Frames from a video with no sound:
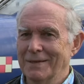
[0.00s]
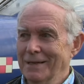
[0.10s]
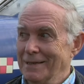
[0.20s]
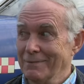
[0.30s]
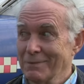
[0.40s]

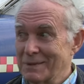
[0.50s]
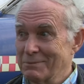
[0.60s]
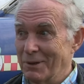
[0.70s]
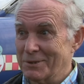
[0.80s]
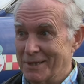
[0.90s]
And everybody's
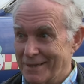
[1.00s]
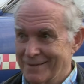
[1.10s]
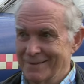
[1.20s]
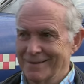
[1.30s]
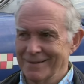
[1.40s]
watching.
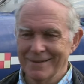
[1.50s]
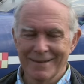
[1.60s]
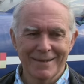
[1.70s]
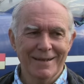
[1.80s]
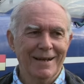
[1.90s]

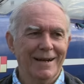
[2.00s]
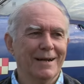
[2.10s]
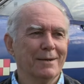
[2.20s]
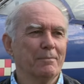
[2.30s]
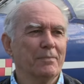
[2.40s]

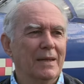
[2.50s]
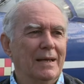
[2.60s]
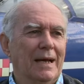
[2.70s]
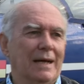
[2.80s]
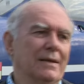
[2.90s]
And
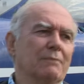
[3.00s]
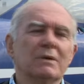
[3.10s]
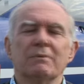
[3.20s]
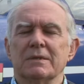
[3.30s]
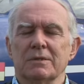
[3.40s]
then
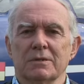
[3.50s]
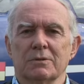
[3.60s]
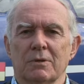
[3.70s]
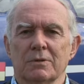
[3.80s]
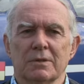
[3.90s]
we went to the
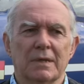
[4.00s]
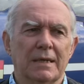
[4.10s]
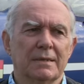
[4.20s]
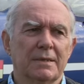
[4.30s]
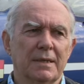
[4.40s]
squadron.
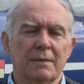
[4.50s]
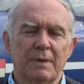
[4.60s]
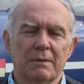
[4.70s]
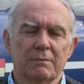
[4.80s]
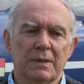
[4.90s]
And the thing
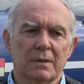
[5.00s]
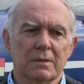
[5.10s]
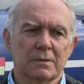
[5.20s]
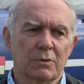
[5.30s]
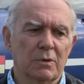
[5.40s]
about being on
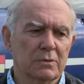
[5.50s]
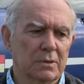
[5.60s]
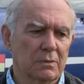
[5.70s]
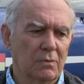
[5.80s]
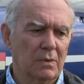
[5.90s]
the
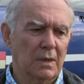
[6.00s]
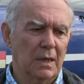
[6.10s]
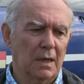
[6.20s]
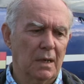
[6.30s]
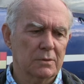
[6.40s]
squadron,
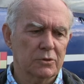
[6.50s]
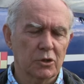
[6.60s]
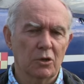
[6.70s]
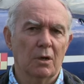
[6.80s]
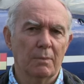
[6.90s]
our
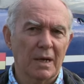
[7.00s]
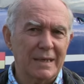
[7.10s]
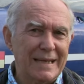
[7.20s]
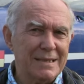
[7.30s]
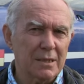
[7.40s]

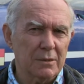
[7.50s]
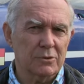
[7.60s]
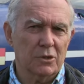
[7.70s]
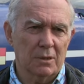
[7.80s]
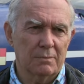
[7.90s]
NATO
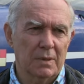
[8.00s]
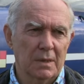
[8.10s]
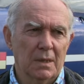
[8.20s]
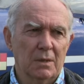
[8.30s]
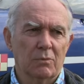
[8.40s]
job,
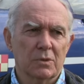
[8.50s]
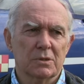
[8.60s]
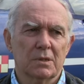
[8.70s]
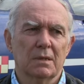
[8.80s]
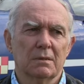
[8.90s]

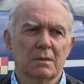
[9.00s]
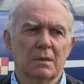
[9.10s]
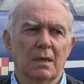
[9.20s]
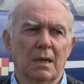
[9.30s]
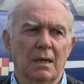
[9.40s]
was to
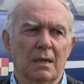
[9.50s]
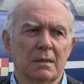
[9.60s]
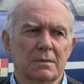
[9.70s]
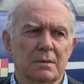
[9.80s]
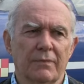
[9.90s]

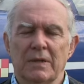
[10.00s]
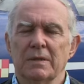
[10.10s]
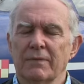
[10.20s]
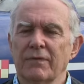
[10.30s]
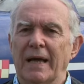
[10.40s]

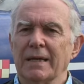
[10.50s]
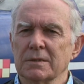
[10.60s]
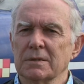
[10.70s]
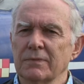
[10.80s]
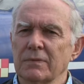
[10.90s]
defend the
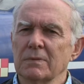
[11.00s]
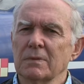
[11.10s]
flanks of